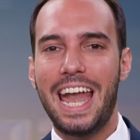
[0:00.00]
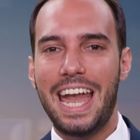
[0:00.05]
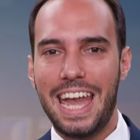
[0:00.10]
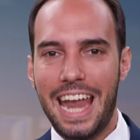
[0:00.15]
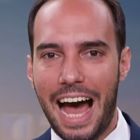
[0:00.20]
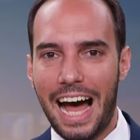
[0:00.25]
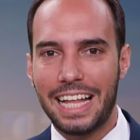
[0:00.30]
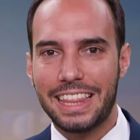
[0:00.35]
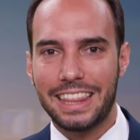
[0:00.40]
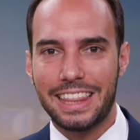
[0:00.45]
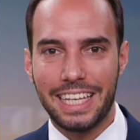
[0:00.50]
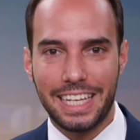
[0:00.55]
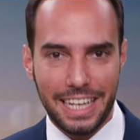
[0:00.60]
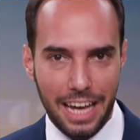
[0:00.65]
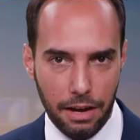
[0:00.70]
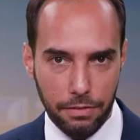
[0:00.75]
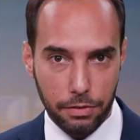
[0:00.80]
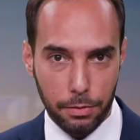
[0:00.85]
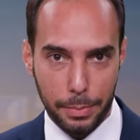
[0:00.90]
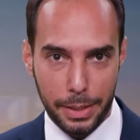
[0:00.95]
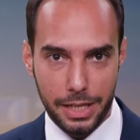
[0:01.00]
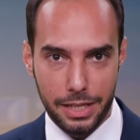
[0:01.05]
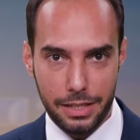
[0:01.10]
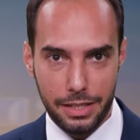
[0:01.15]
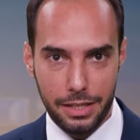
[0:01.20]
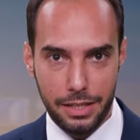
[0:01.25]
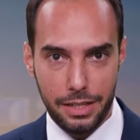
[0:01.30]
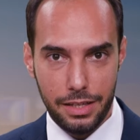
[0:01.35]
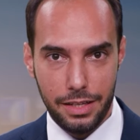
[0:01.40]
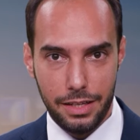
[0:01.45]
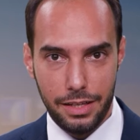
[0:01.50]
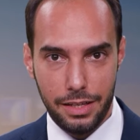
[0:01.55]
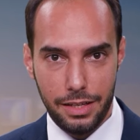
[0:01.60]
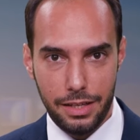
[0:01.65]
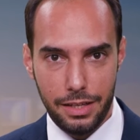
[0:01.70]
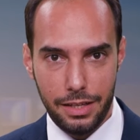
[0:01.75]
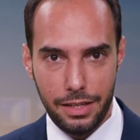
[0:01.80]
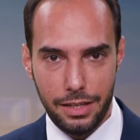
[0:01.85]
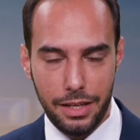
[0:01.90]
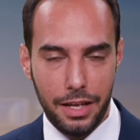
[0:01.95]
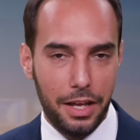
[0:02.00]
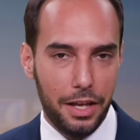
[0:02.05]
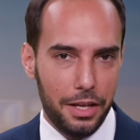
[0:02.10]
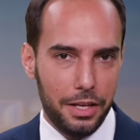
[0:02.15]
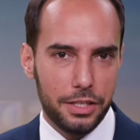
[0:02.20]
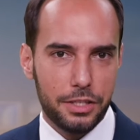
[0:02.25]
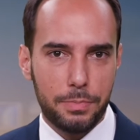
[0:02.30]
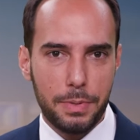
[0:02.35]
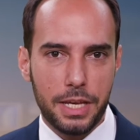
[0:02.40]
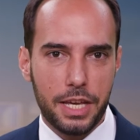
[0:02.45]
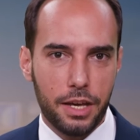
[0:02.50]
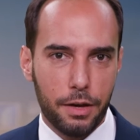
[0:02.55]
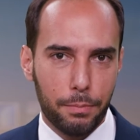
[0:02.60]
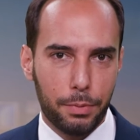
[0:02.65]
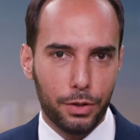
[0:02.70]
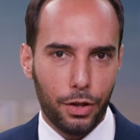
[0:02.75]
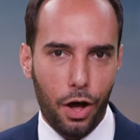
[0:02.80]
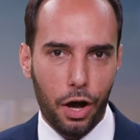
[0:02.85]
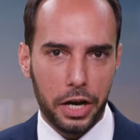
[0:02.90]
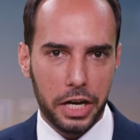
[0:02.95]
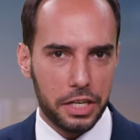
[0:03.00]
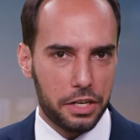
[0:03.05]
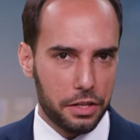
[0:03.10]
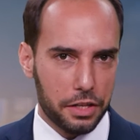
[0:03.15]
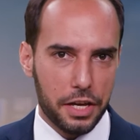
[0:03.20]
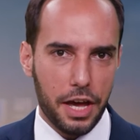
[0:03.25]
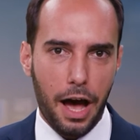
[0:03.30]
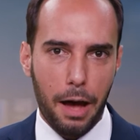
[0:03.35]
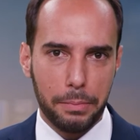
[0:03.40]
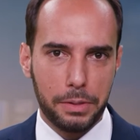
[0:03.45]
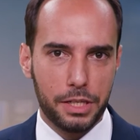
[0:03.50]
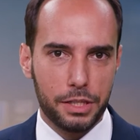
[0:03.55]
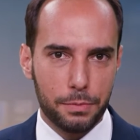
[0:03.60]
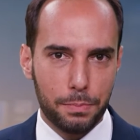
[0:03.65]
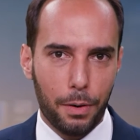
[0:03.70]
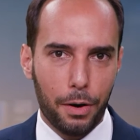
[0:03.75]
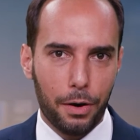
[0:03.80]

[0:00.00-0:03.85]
not the government. Speaking of belonging to the Communist